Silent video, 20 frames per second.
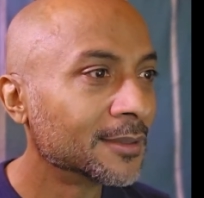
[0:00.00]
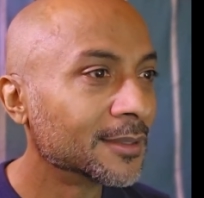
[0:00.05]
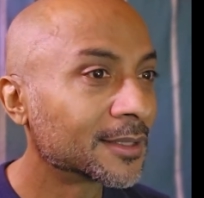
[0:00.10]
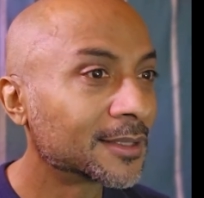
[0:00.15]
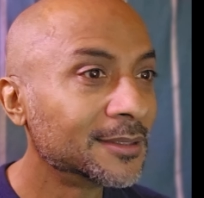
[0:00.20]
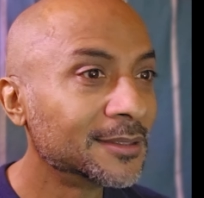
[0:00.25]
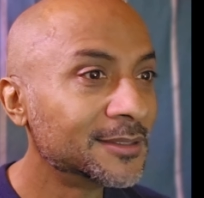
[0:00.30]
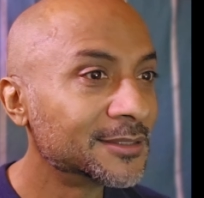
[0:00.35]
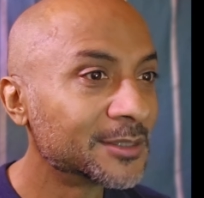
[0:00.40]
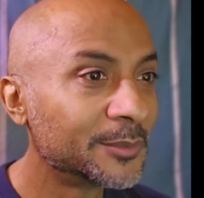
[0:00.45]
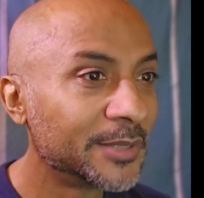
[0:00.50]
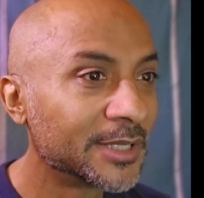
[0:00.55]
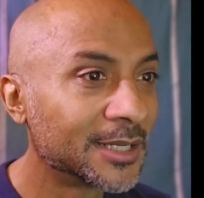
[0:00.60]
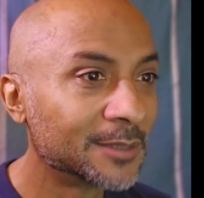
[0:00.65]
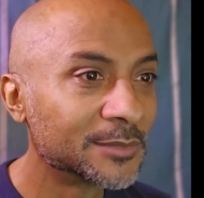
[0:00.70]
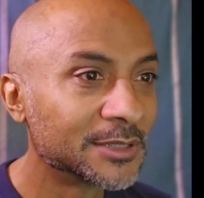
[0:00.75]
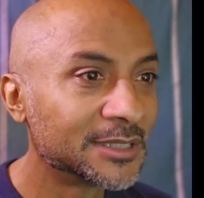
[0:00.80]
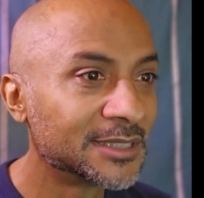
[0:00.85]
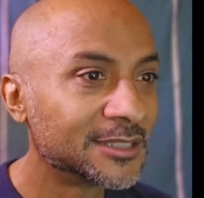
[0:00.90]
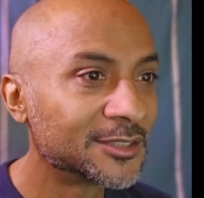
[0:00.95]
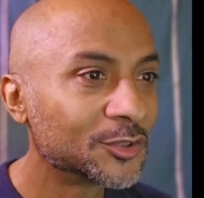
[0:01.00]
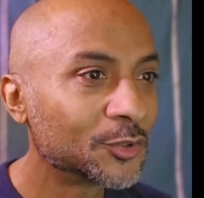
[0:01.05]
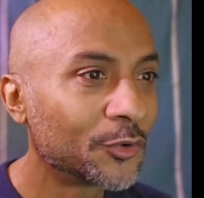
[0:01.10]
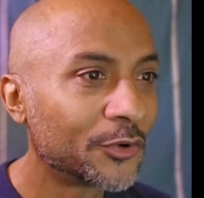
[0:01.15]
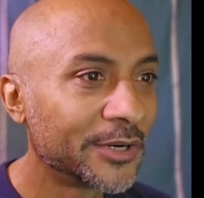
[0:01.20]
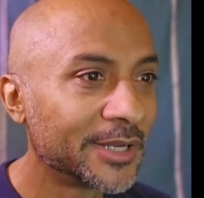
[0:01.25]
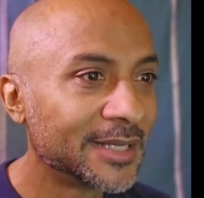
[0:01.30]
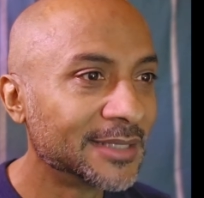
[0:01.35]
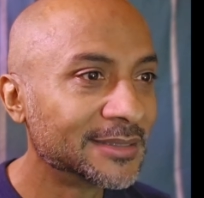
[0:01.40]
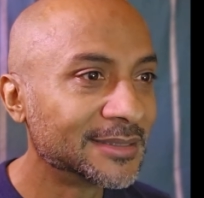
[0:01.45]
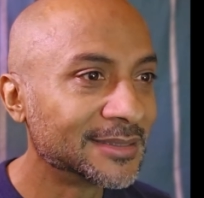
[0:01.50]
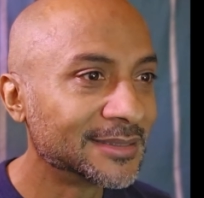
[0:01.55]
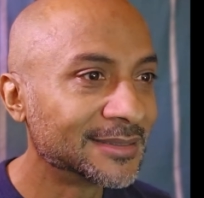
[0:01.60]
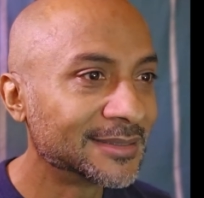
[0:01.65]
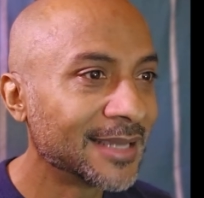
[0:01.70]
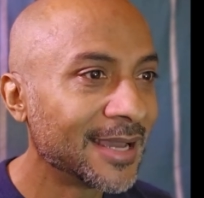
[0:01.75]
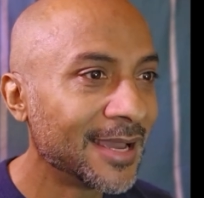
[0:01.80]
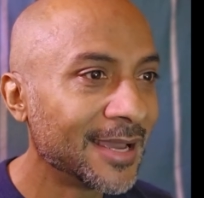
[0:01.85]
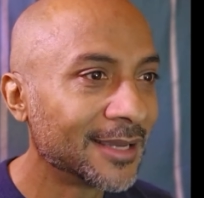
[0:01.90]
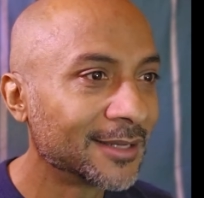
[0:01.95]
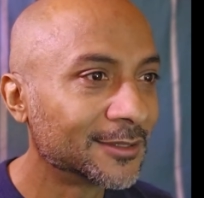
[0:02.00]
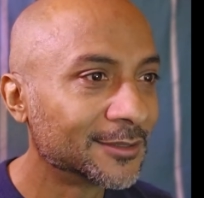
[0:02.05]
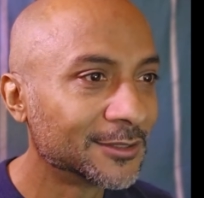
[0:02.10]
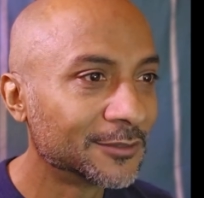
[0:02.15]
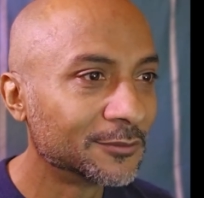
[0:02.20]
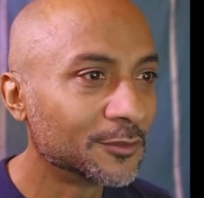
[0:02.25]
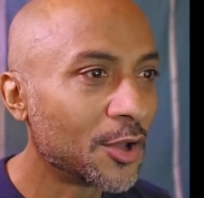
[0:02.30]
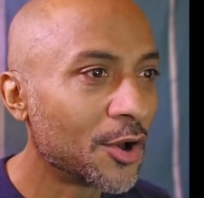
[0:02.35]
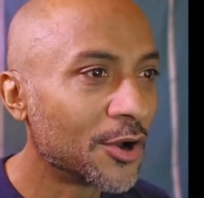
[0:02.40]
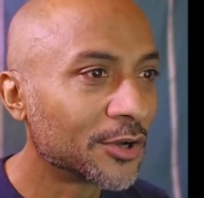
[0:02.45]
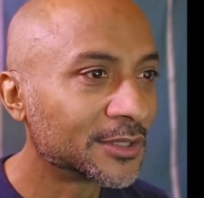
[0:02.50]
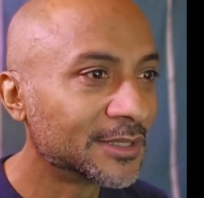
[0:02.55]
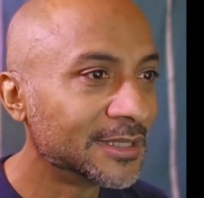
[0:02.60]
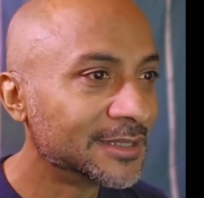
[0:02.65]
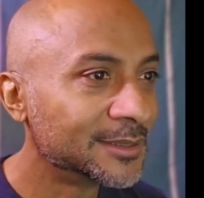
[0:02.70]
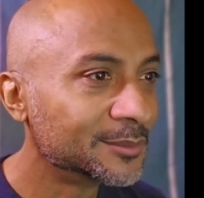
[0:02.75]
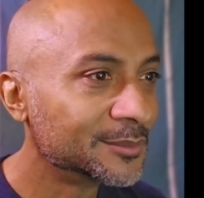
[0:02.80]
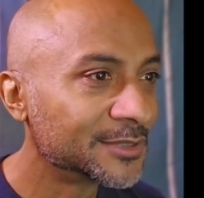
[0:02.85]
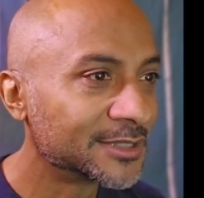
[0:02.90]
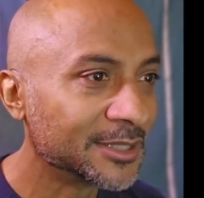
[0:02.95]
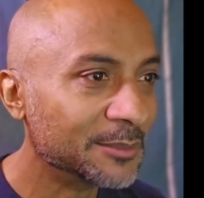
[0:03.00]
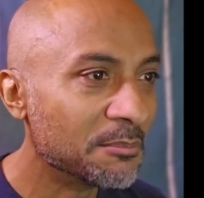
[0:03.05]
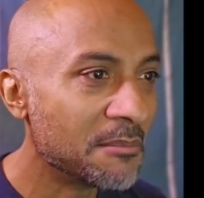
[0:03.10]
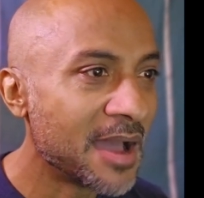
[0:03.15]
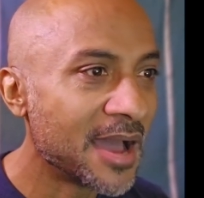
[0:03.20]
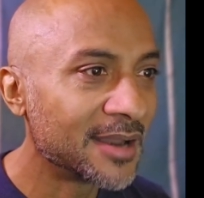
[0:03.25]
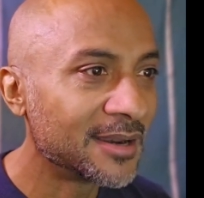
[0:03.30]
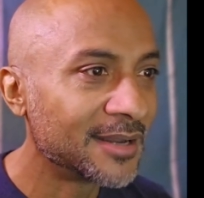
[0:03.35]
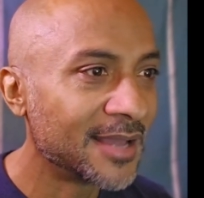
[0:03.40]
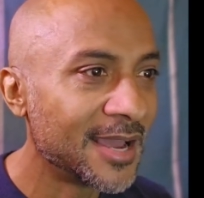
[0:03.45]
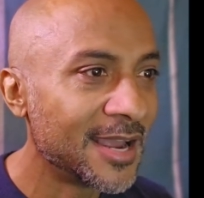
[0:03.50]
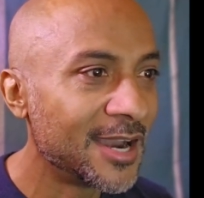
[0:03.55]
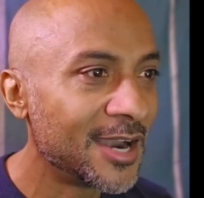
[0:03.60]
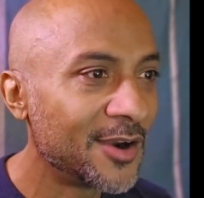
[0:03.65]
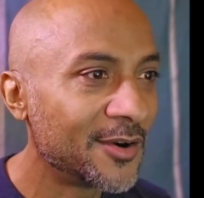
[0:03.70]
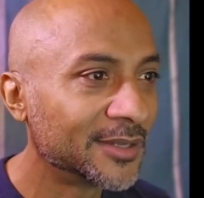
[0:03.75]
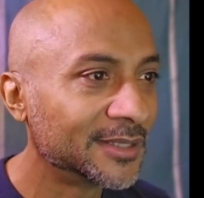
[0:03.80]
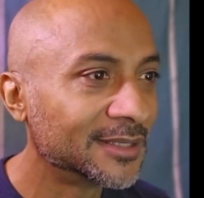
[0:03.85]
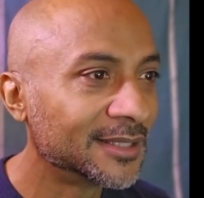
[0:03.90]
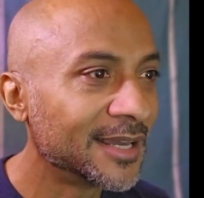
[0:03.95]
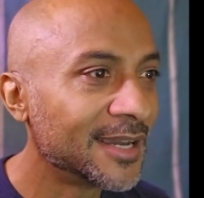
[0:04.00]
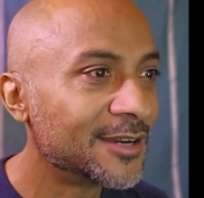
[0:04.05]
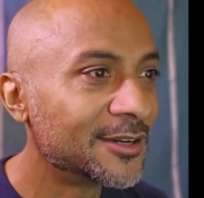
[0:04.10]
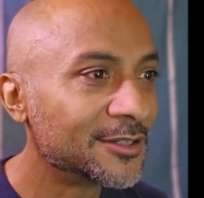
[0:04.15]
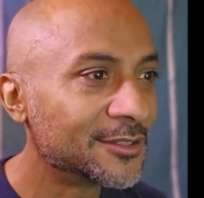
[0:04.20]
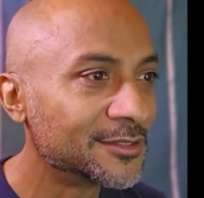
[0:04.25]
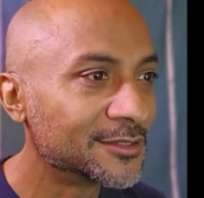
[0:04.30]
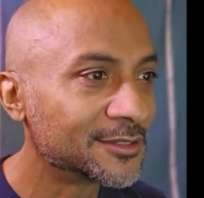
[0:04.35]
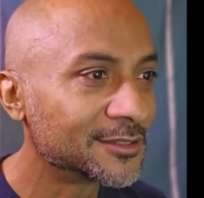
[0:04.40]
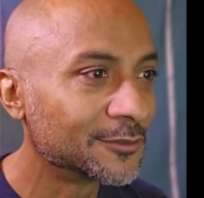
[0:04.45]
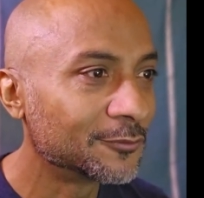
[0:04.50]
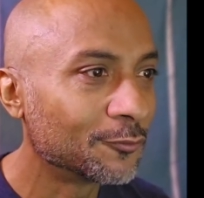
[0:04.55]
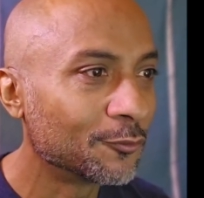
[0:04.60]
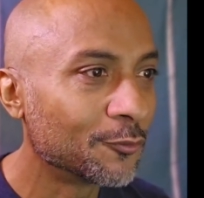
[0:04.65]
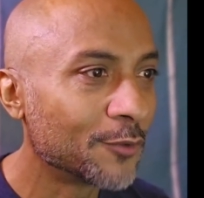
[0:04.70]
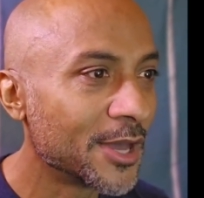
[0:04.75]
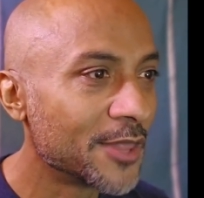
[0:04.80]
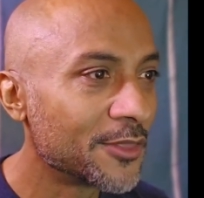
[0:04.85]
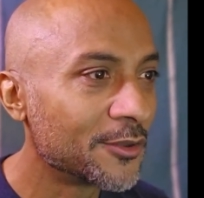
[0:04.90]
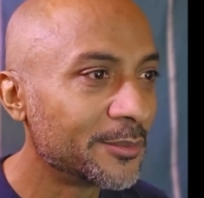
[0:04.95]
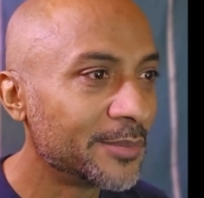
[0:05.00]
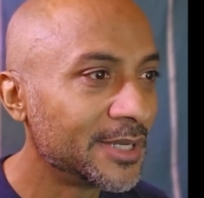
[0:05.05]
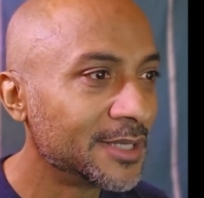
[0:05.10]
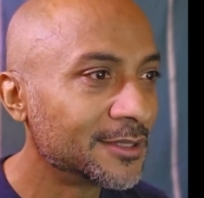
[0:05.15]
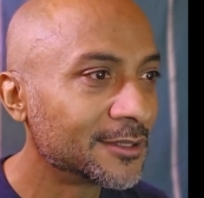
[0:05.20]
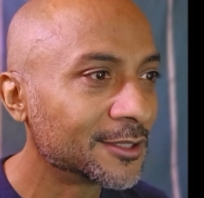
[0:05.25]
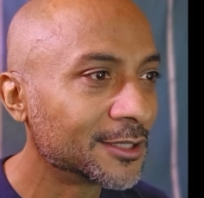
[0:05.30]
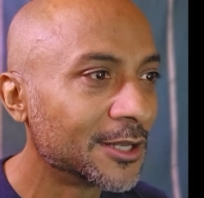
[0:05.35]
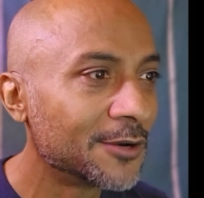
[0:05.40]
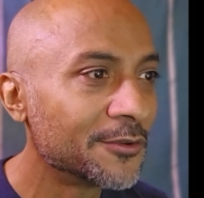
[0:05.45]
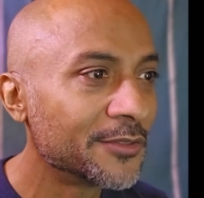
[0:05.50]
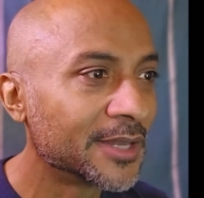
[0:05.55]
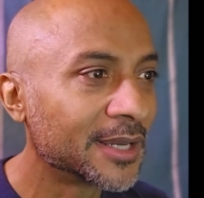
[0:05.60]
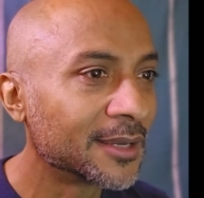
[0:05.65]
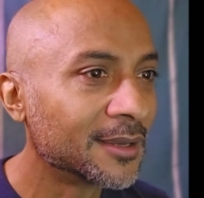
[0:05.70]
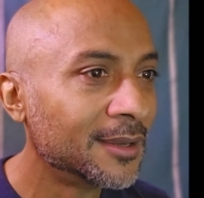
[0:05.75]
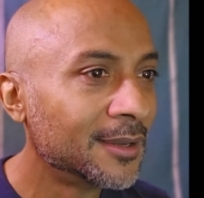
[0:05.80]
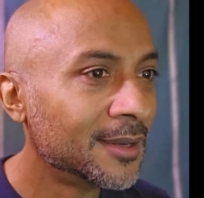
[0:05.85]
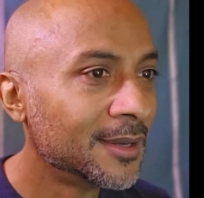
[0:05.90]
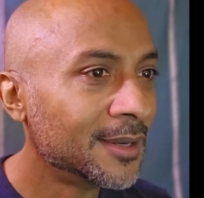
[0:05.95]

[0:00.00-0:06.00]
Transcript: The collision becomes a disorienting tangle of long limbs and matted hair and layers of weather-beaten clothing.